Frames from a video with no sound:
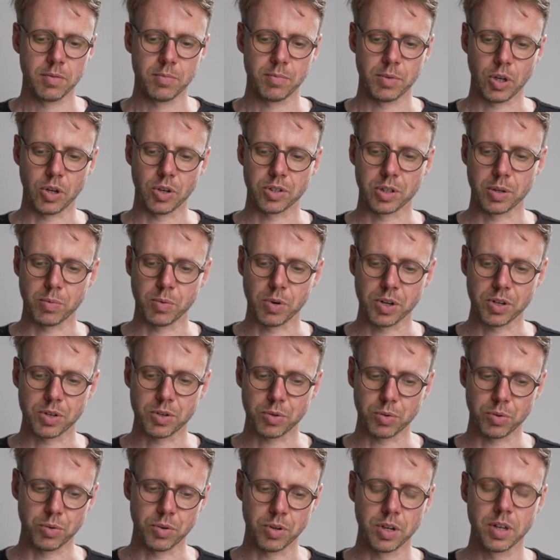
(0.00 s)
because you want
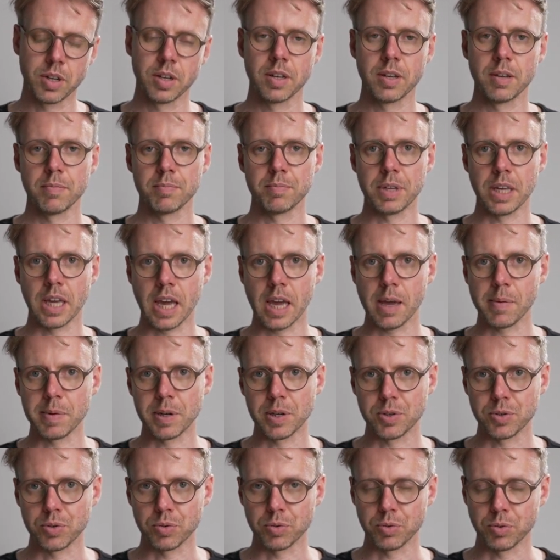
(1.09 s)
to be able
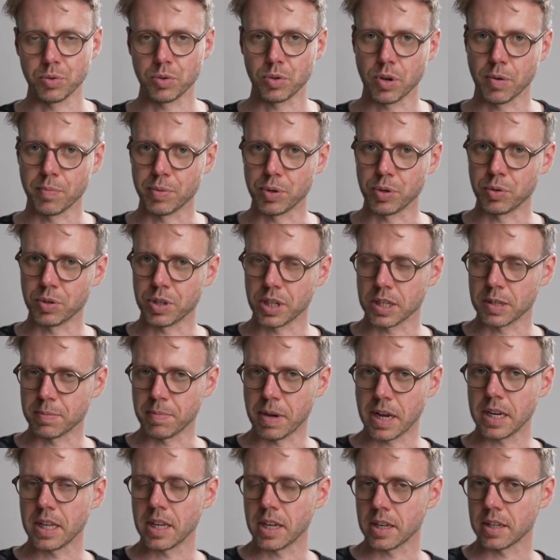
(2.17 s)
to compute as
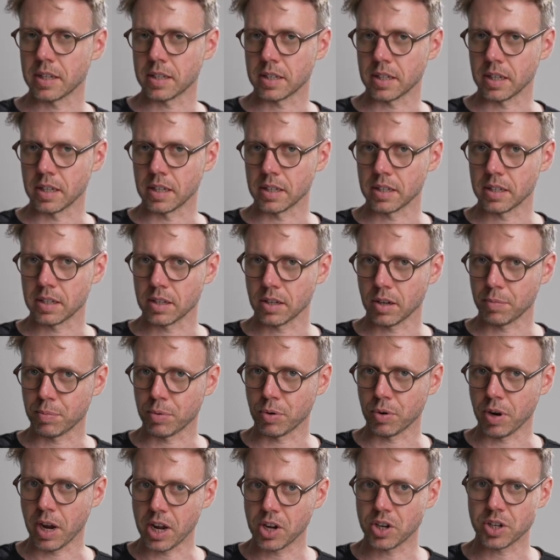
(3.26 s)
many as these
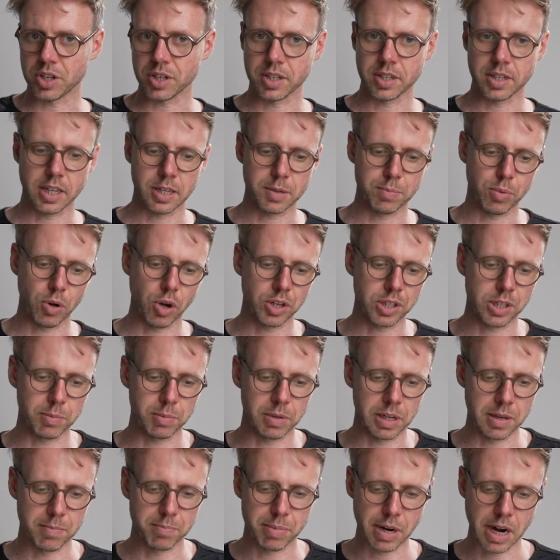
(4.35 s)
operations as
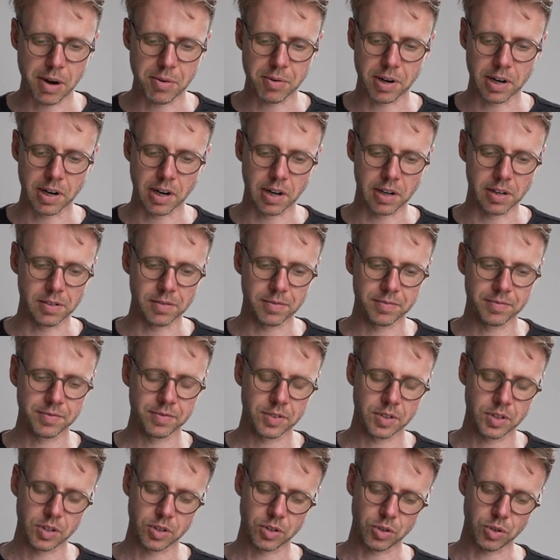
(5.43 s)
possible in parallel.
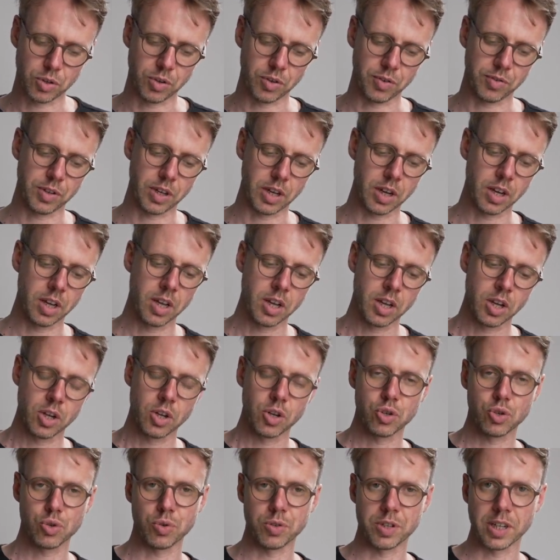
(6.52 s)
So if you're
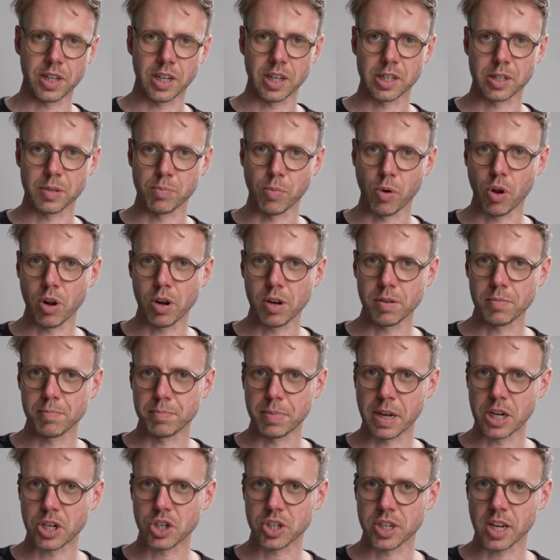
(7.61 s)
choosing a small
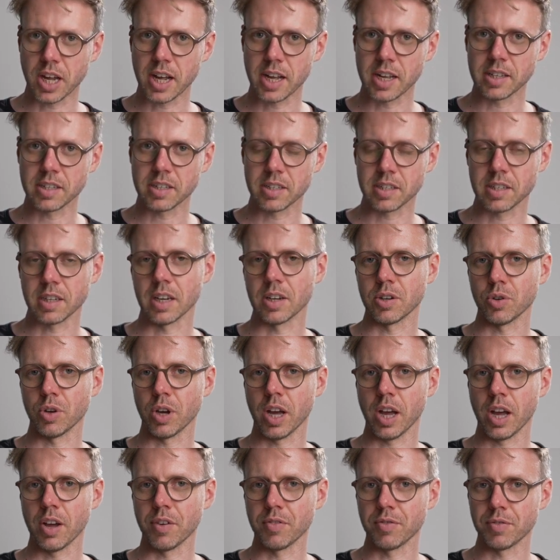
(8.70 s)
batch size and you
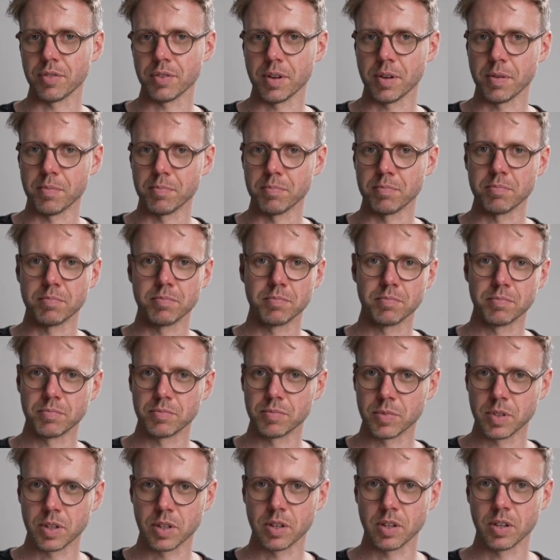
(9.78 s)
have a
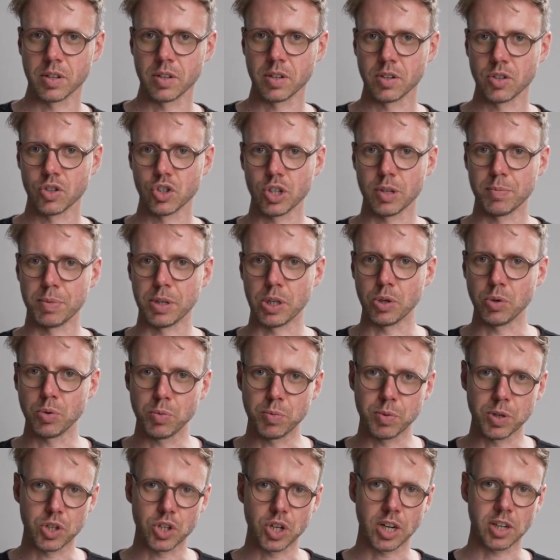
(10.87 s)
GPU
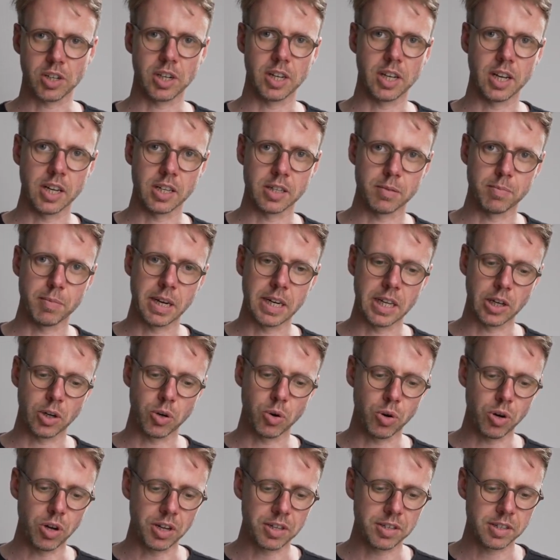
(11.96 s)
which actually has many
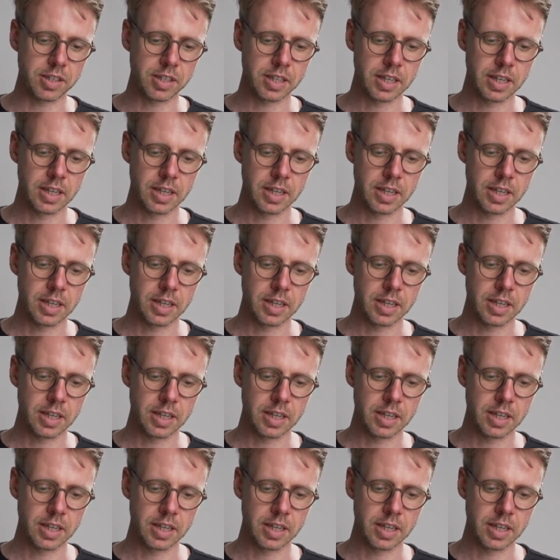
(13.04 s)
cores,